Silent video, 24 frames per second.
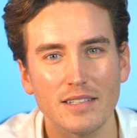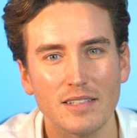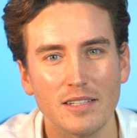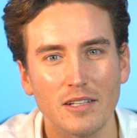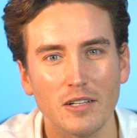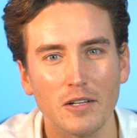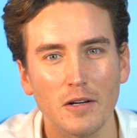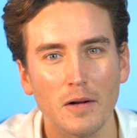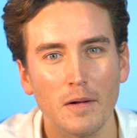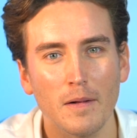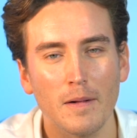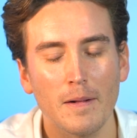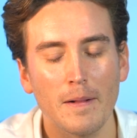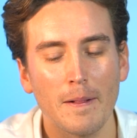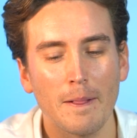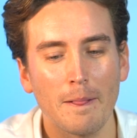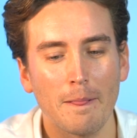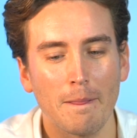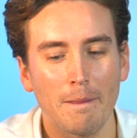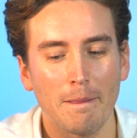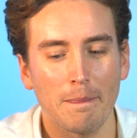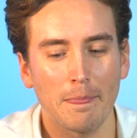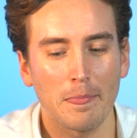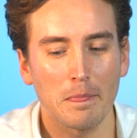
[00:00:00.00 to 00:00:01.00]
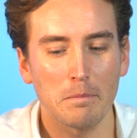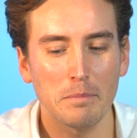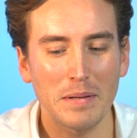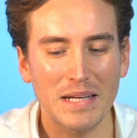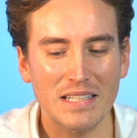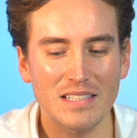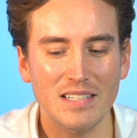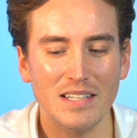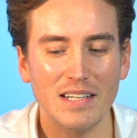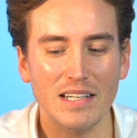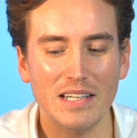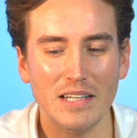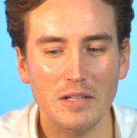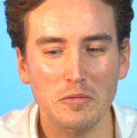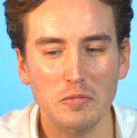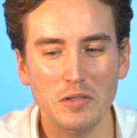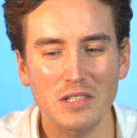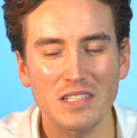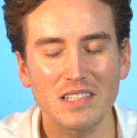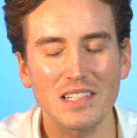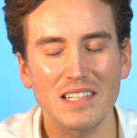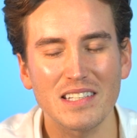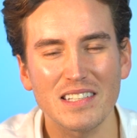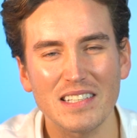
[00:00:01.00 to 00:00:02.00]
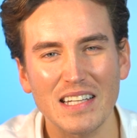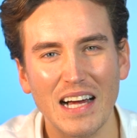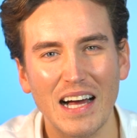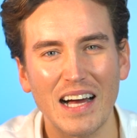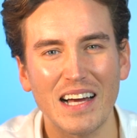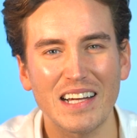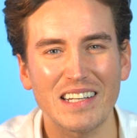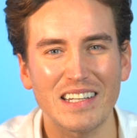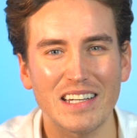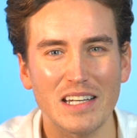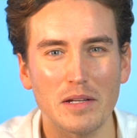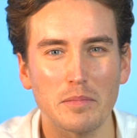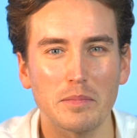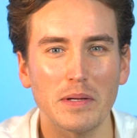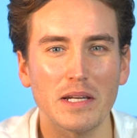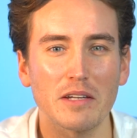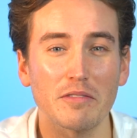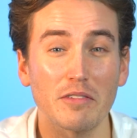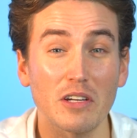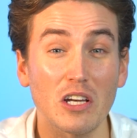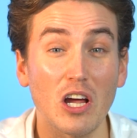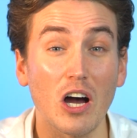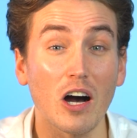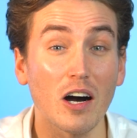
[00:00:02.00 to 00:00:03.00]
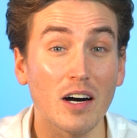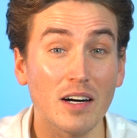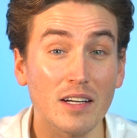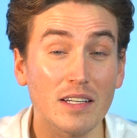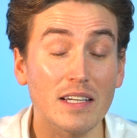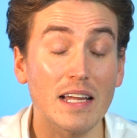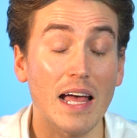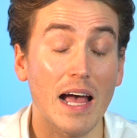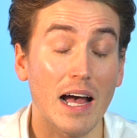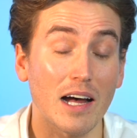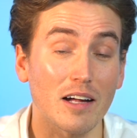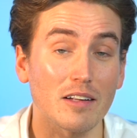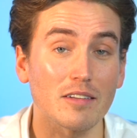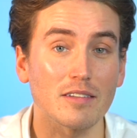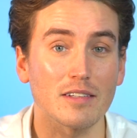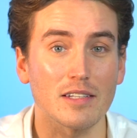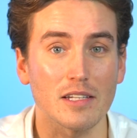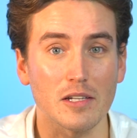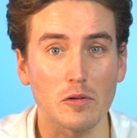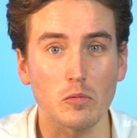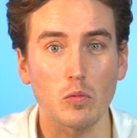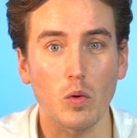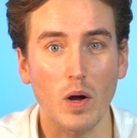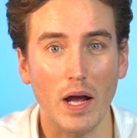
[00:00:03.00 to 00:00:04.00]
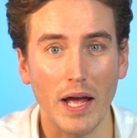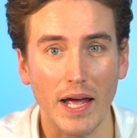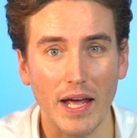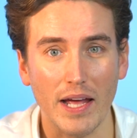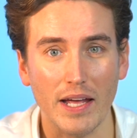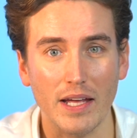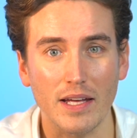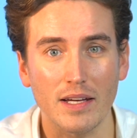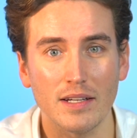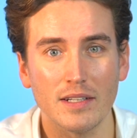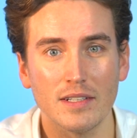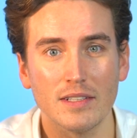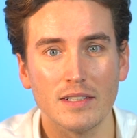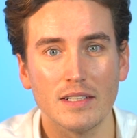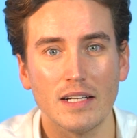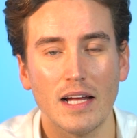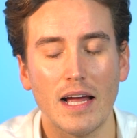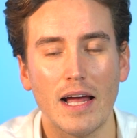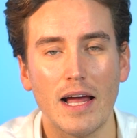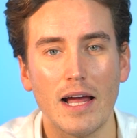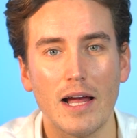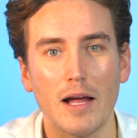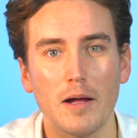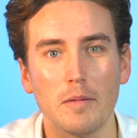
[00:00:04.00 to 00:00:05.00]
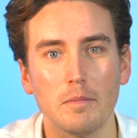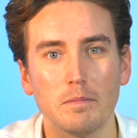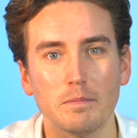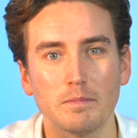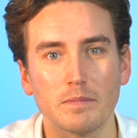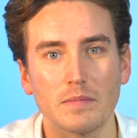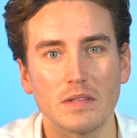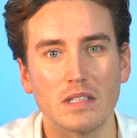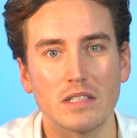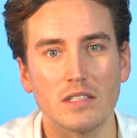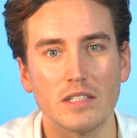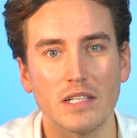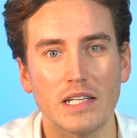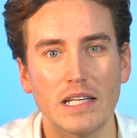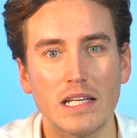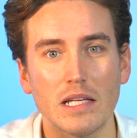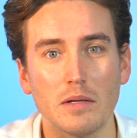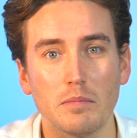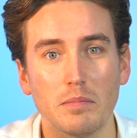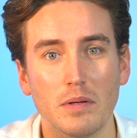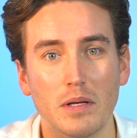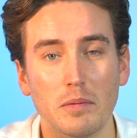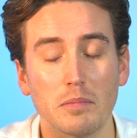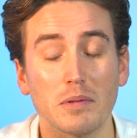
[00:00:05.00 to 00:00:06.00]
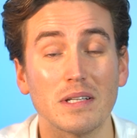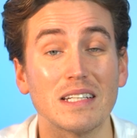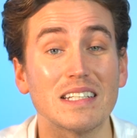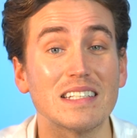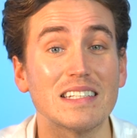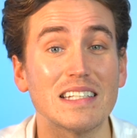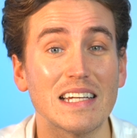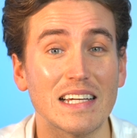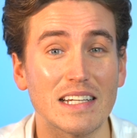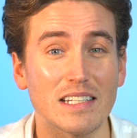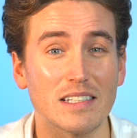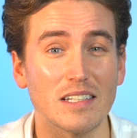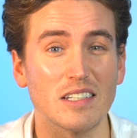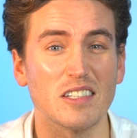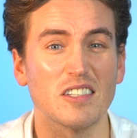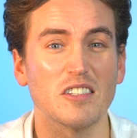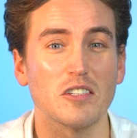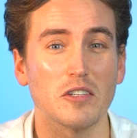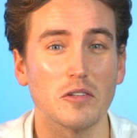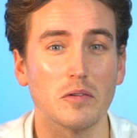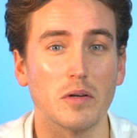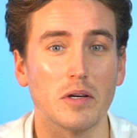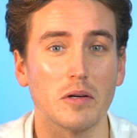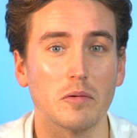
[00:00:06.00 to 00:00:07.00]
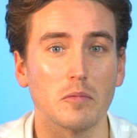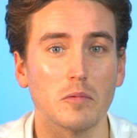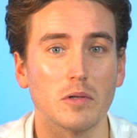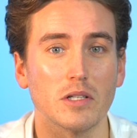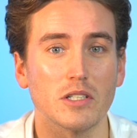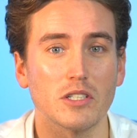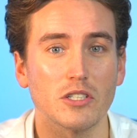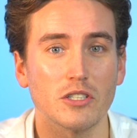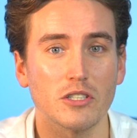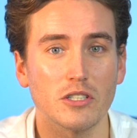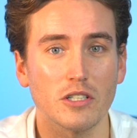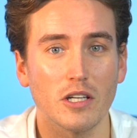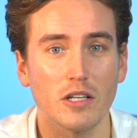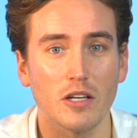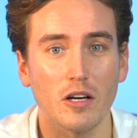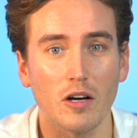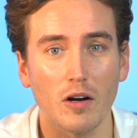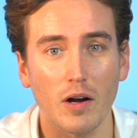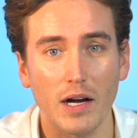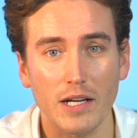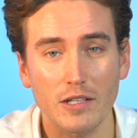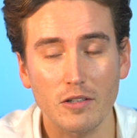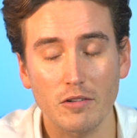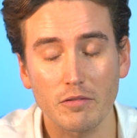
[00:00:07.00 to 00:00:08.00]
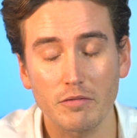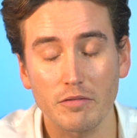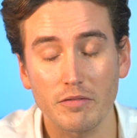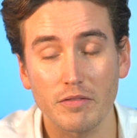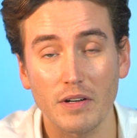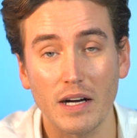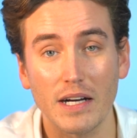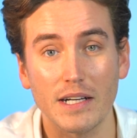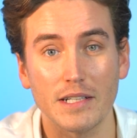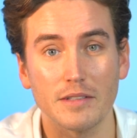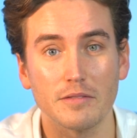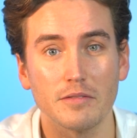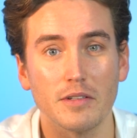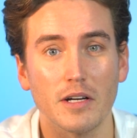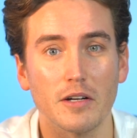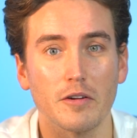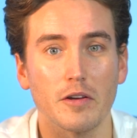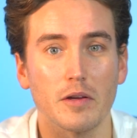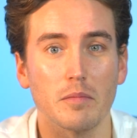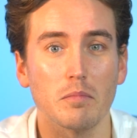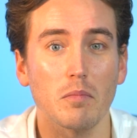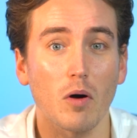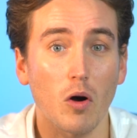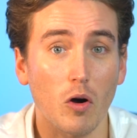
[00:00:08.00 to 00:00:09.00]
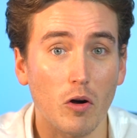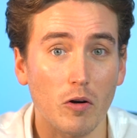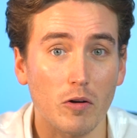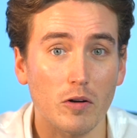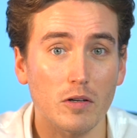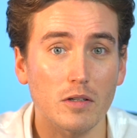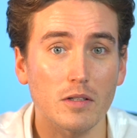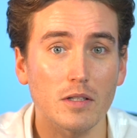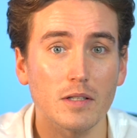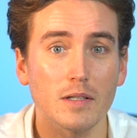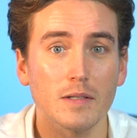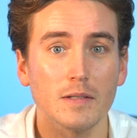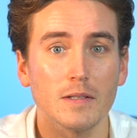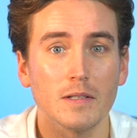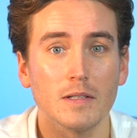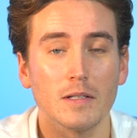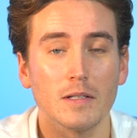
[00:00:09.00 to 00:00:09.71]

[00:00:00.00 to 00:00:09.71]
So basically it was designed in a bit of an unhealthy way to keep people addicted to it, which, I don't find very moral.